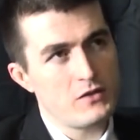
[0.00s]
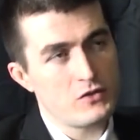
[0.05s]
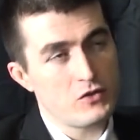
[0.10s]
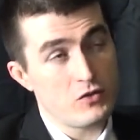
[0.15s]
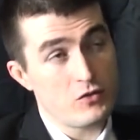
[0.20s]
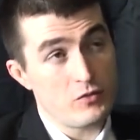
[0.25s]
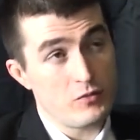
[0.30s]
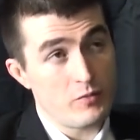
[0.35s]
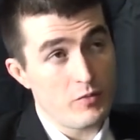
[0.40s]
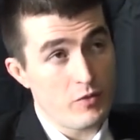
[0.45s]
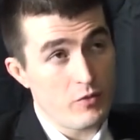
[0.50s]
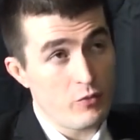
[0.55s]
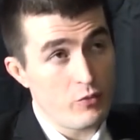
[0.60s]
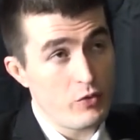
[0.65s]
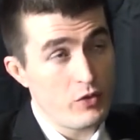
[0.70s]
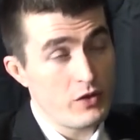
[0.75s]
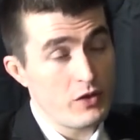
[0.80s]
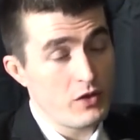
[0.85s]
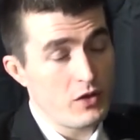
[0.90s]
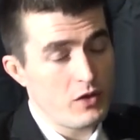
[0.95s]
So
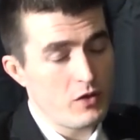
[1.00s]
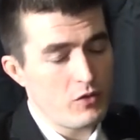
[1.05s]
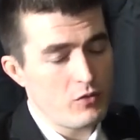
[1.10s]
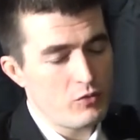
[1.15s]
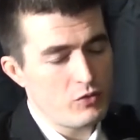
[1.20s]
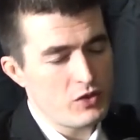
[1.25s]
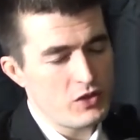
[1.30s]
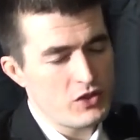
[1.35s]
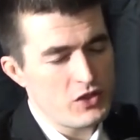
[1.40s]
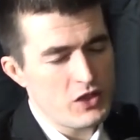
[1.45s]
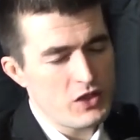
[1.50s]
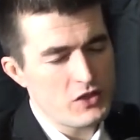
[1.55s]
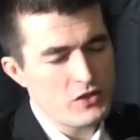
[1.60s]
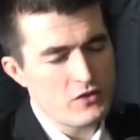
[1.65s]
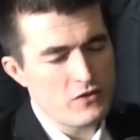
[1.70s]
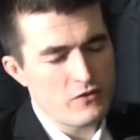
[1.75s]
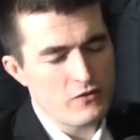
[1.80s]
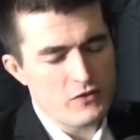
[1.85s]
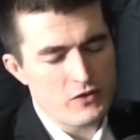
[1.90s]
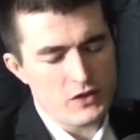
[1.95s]
with the change
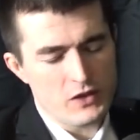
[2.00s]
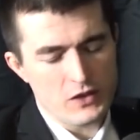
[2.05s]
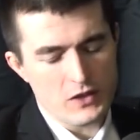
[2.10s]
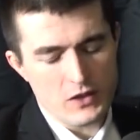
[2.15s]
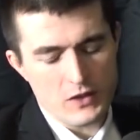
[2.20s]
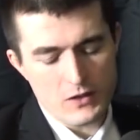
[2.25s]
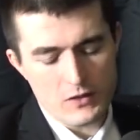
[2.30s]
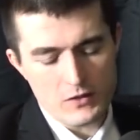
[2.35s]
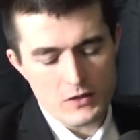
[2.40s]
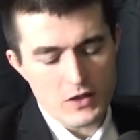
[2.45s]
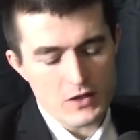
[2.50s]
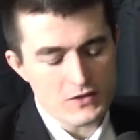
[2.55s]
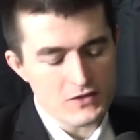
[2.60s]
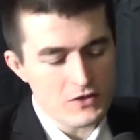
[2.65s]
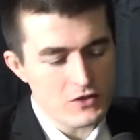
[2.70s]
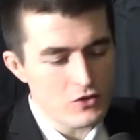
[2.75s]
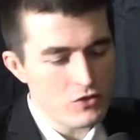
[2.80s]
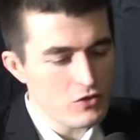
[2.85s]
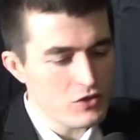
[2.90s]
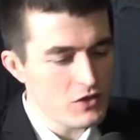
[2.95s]
of the
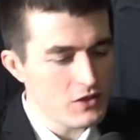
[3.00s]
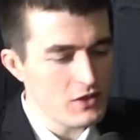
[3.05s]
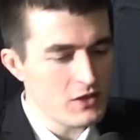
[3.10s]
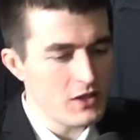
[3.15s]
constitution,